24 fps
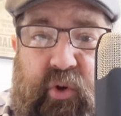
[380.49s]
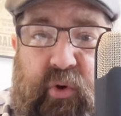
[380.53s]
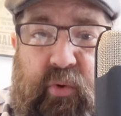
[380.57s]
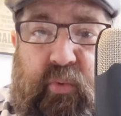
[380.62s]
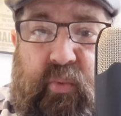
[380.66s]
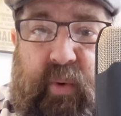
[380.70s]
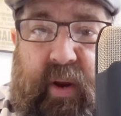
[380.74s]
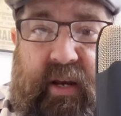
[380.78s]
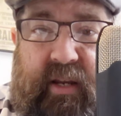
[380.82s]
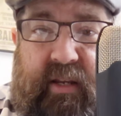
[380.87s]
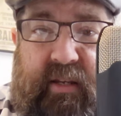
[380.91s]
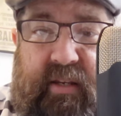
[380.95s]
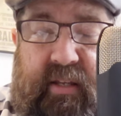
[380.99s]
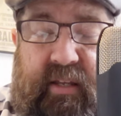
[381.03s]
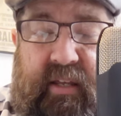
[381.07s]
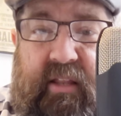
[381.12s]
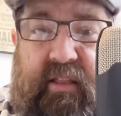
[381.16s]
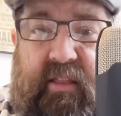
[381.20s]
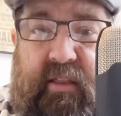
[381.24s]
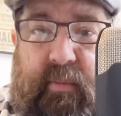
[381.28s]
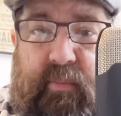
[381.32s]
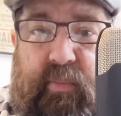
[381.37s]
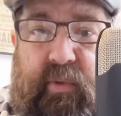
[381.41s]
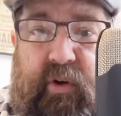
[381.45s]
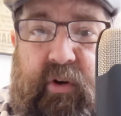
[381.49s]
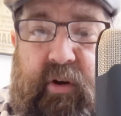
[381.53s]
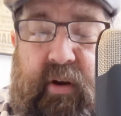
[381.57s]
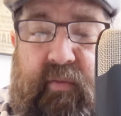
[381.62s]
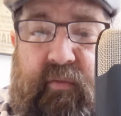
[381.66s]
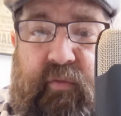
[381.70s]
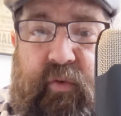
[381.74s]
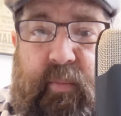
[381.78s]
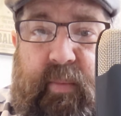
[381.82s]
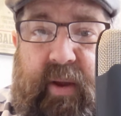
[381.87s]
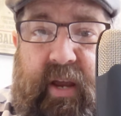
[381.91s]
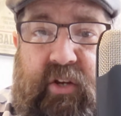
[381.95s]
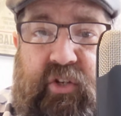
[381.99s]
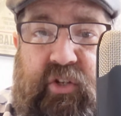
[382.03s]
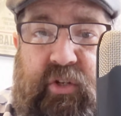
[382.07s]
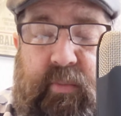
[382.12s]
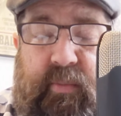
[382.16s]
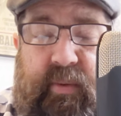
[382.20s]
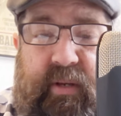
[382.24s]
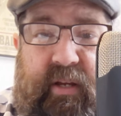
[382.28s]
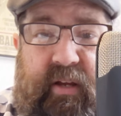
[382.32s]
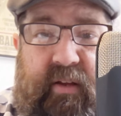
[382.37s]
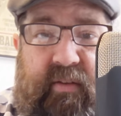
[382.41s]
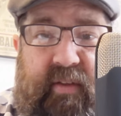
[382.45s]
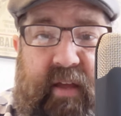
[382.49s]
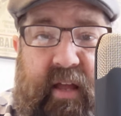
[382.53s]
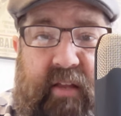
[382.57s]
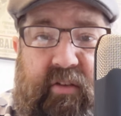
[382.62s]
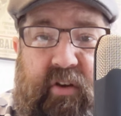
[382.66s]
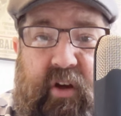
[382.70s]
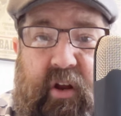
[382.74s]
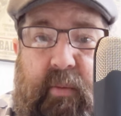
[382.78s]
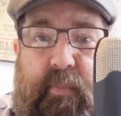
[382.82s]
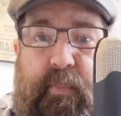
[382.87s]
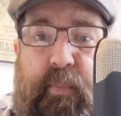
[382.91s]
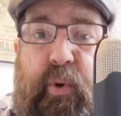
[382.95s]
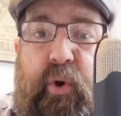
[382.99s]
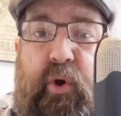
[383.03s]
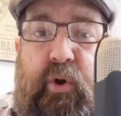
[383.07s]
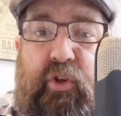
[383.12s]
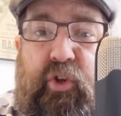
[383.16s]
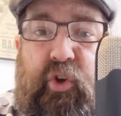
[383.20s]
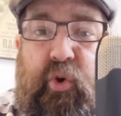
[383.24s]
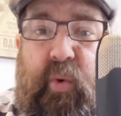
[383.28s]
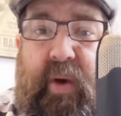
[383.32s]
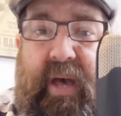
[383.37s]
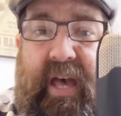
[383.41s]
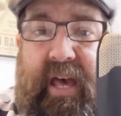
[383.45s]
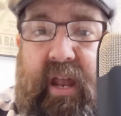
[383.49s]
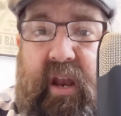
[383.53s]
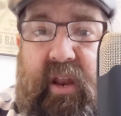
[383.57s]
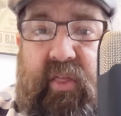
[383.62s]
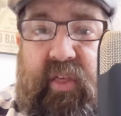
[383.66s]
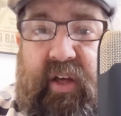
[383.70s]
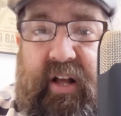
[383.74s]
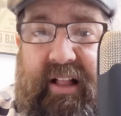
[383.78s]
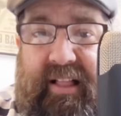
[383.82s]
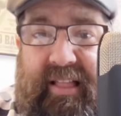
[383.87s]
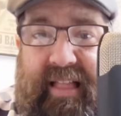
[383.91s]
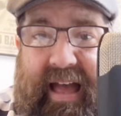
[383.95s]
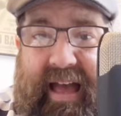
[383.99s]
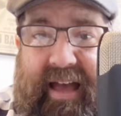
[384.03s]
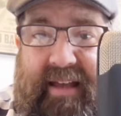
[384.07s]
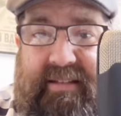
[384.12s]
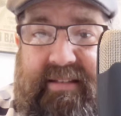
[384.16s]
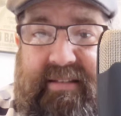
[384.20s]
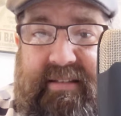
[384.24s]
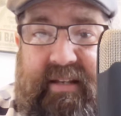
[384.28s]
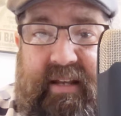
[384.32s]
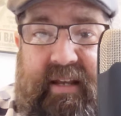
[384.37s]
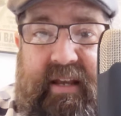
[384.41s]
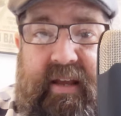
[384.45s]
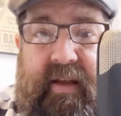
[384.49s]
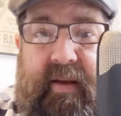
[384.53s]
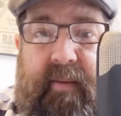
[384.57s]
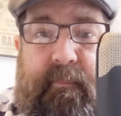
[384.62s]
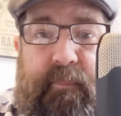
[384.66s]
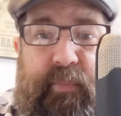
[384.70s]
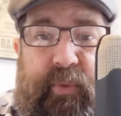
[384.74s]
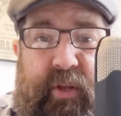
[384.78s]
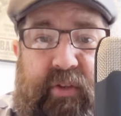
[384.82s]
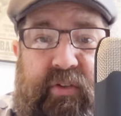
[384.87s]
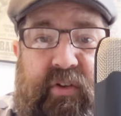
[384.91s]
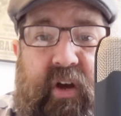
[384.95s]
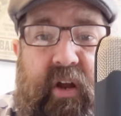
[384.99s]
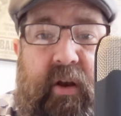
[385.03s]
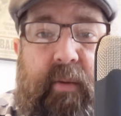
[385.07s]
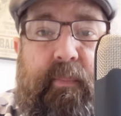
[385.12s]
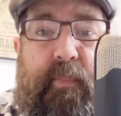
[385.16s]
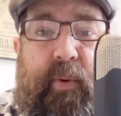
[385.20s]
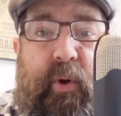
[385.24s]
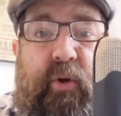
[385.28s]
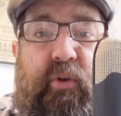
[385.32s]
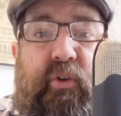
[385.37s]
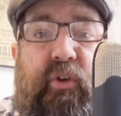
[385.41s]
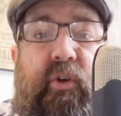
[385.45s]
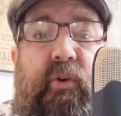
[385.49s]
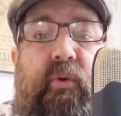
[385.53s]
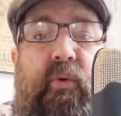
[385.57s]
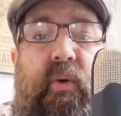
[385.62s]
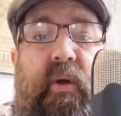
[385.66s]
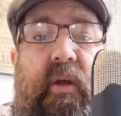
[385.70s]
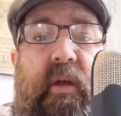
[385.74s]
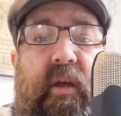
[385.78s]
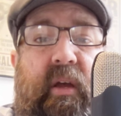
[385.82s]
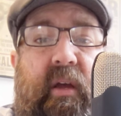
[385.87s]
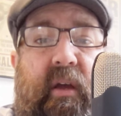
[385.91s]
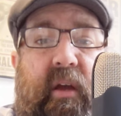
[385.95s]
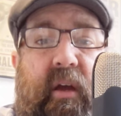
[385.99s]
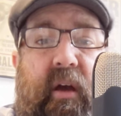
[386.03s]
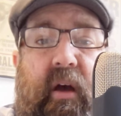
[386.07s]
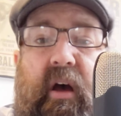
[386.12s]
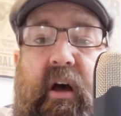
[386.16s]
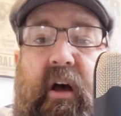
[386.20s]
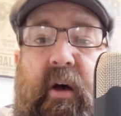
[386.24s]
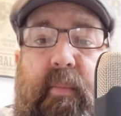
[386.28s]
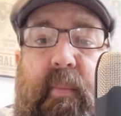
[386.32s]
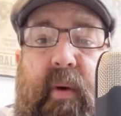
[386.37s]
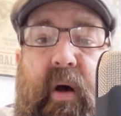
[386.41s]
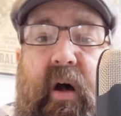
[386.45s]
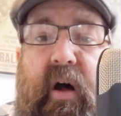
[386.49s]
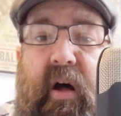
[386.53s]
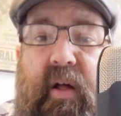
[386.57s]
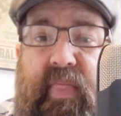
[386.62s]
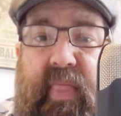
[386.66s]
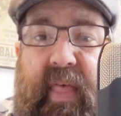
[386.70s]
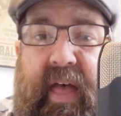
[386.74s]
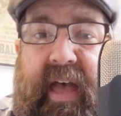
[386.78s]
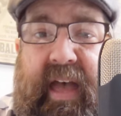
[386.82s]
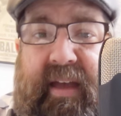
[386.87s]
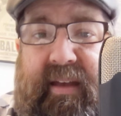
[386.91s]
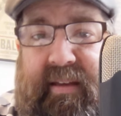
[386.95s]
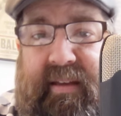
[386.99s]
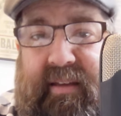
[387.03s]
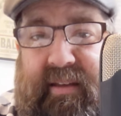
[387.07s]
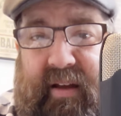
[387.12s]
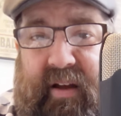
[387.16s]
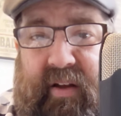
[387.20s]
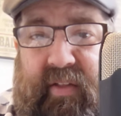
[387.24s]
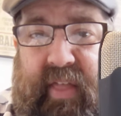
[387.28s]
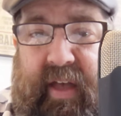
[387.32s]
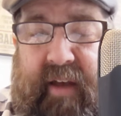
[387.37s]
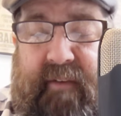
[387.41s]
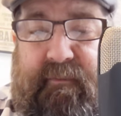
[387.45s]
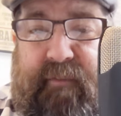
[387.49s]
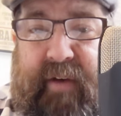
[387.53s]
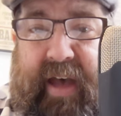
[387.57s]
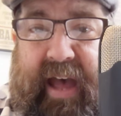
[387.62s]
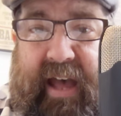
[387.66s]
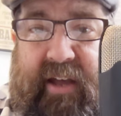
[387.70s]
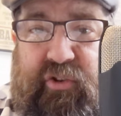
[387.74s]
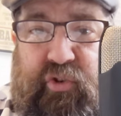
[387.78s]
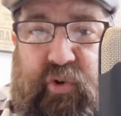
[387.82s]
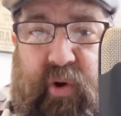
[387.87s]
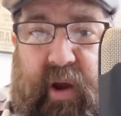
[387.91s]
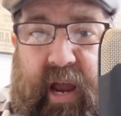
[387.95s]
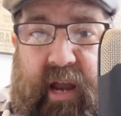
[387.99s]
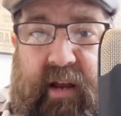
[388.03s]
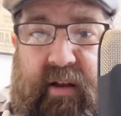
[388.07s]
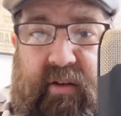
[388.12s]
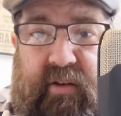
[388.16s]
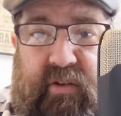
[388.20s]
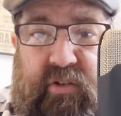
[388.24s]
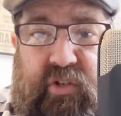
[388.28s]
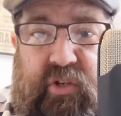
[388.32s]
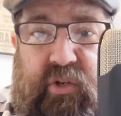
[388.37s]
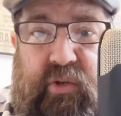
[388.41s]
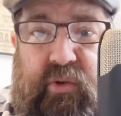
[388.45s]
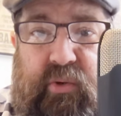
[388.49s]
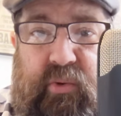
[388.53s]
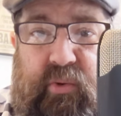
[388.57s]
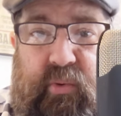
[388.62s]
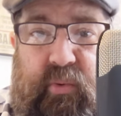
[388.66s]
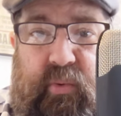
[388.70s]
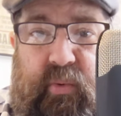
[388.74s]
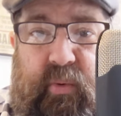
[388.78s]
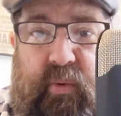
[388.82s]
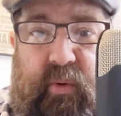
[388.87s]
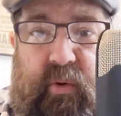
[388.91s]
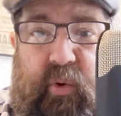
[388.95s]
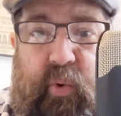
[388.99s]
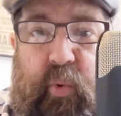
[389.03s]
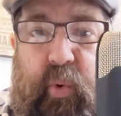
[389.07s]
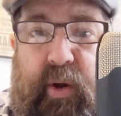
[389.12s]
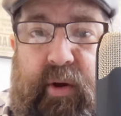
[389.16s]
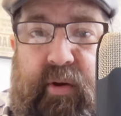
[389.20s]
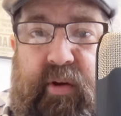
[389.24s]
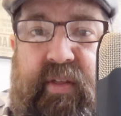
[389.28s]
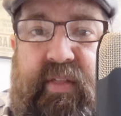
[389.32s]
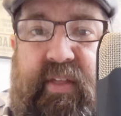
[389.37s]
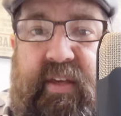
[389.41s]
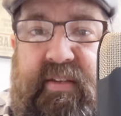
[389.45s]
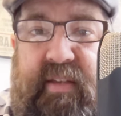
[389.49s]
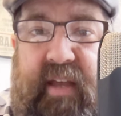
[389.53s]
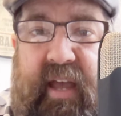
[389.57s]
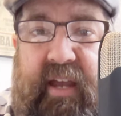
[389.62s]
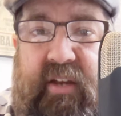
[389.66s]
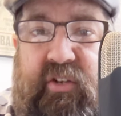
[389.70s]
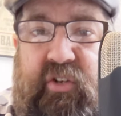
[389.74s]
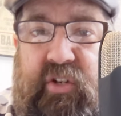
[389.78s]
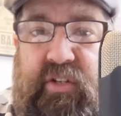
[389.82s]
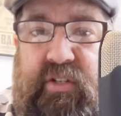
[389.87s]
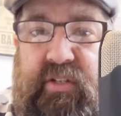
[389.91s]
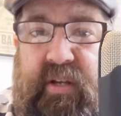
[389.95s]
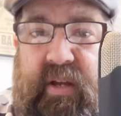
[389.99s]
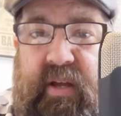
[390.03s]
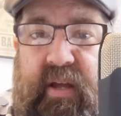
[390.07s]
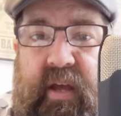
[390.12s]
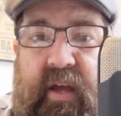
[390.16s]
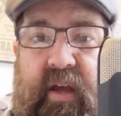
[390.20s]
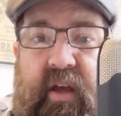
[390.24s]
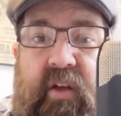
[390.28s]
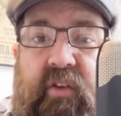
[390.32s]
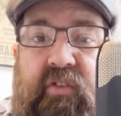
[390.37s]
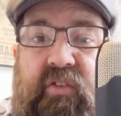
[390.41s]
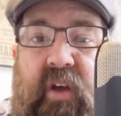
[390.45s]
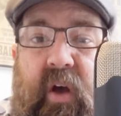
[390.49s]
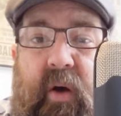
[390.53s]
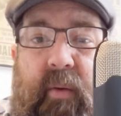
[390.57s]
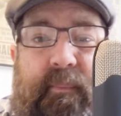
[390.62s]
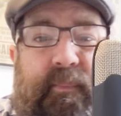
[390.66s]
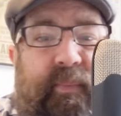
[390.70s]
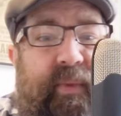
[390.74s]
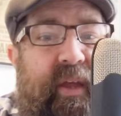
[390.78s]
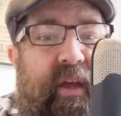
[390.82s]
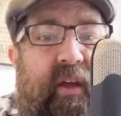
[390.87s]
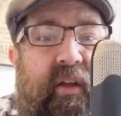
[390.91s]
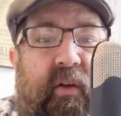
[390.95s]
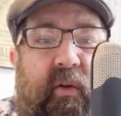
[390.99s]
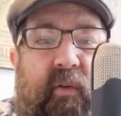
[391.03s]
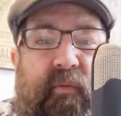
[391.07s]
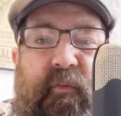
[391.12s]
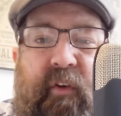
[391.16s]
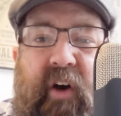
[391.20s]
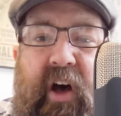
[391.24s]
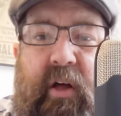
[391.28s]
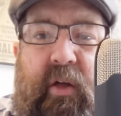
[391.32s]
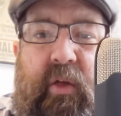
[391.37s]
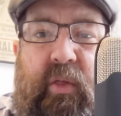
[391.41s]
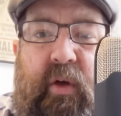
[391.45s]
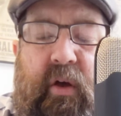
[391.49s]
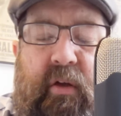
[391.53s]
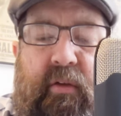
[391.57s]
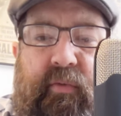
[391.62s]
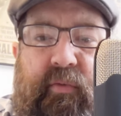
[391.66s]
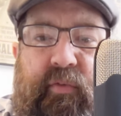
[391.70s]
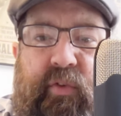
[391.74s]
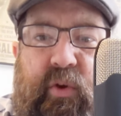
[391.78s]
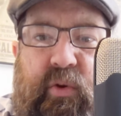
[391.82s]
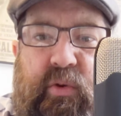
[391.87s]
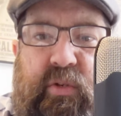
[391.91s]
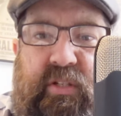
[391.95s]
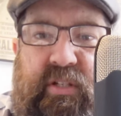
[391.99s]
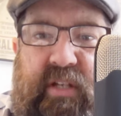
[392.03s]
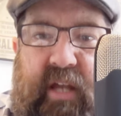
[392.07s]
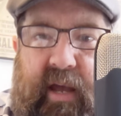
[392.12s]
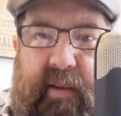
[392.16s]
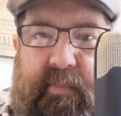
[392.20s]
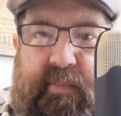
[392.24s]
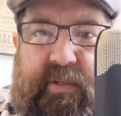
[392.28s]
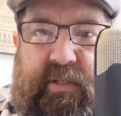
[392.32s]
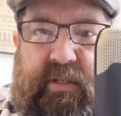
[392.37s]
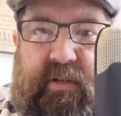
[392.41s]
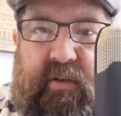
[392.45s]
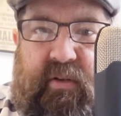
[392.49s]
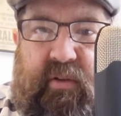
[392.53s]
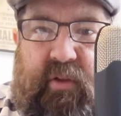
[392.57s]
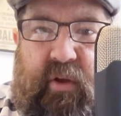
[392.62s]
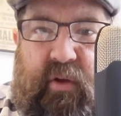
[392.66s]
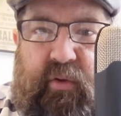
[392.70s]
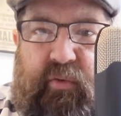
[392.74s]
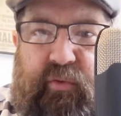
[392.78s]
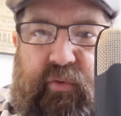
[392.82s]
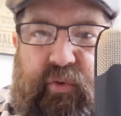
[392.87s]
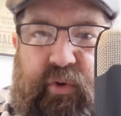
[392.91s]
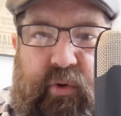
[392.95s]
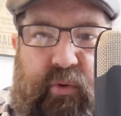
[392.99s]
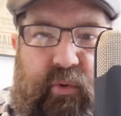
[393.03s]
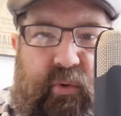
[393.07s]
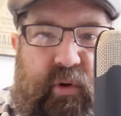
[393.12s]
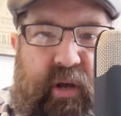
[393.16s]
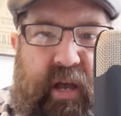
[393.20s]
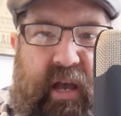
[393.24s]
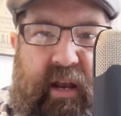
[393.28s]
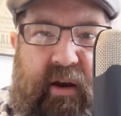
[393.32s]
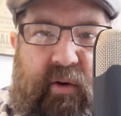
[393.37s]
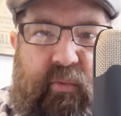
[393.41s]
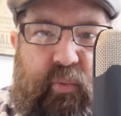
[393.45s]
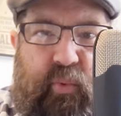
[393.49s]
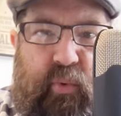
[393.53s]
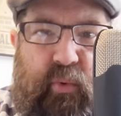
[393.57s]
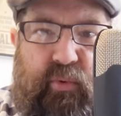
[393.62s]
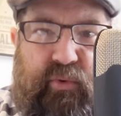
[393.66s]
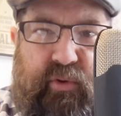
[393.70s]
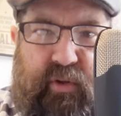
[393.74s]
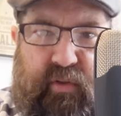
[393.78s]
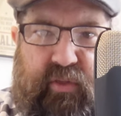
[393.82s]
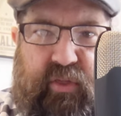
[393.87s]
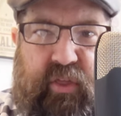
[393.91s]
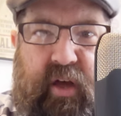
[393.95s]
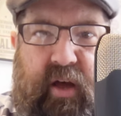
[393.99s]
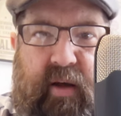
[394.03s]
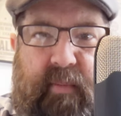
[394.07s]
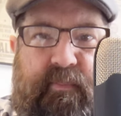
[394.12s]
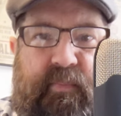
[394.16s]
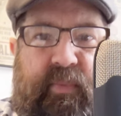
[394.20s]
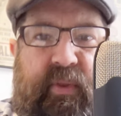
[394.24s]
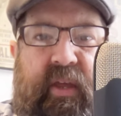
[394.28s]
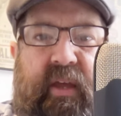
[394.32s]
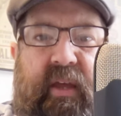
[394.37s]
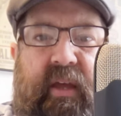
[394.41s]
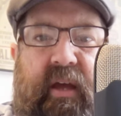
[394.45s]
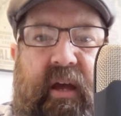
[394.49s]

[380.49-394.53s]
You're ready to get them their information, because that's going to put you ahead of the class. That's going to put you on that fast track to query these agents. So follow those few steps, those few kind of rules of thumb.